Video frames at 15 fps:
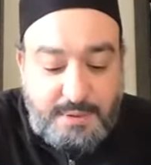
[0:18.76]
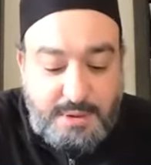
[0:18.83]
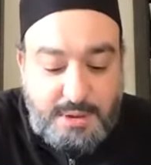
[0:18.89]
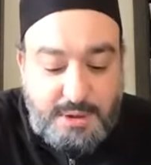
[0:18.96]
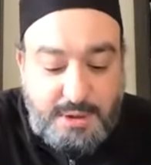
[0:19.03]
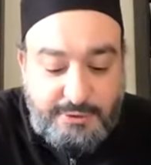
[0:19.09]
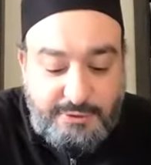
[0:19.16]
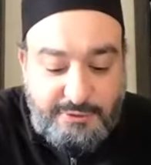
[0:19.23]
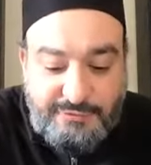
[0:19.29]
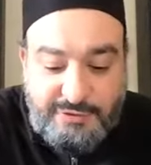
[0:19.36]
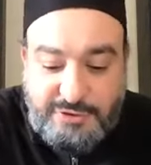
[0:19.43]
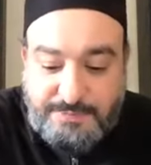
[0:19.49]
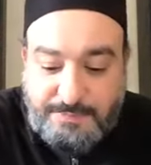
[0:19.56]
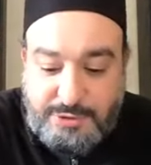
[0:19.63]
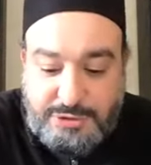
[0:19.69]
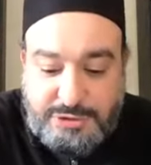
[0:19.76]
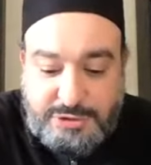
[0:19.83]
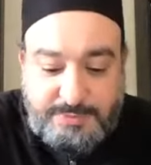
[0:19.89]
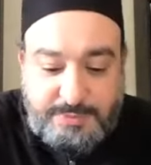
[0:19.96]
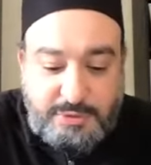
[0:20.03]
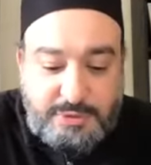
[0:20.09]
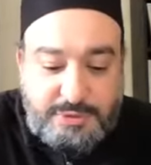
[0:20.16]
uh, the fifth
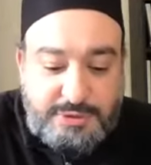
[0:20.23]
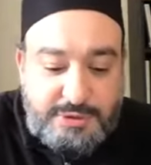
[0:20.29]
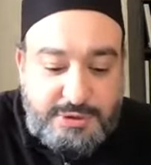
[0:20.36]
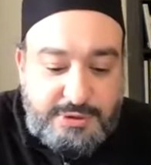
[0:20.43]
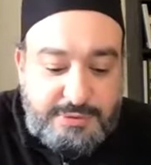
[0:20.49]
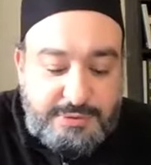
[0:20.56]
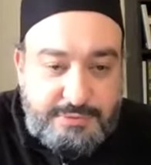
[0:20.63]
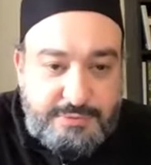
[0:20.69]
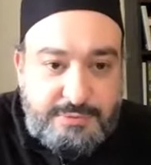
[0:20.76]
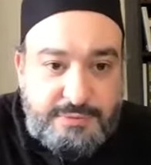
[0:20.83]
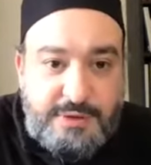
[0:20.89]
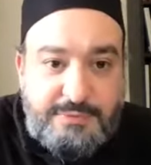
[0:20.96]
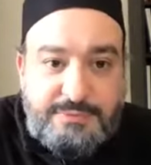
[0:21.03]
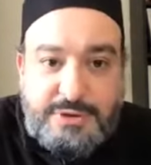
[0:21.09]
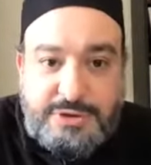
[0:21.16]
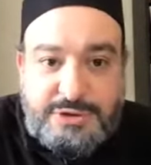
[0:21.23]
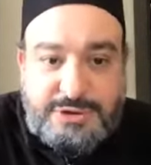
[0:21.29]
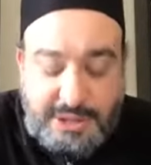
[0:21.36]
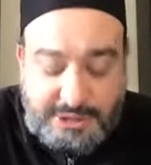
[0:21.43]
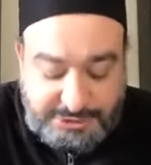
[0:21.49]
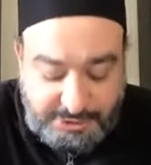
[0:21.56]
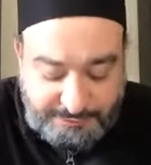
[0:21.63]
principle in, in this
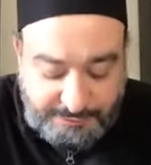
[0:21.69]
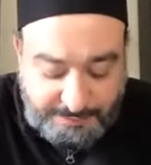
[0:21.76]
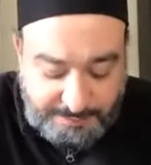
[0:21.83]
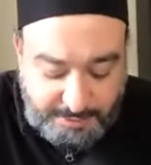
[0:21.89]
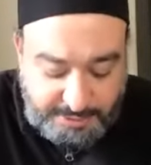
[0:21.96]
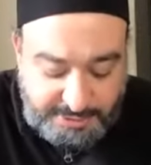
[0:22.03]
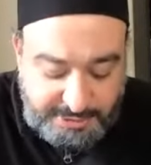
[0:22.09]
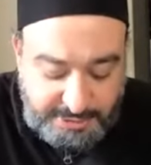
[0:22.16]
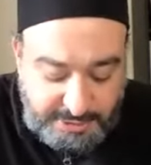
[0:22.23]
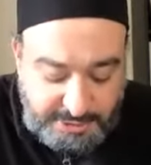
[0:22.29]
section of the book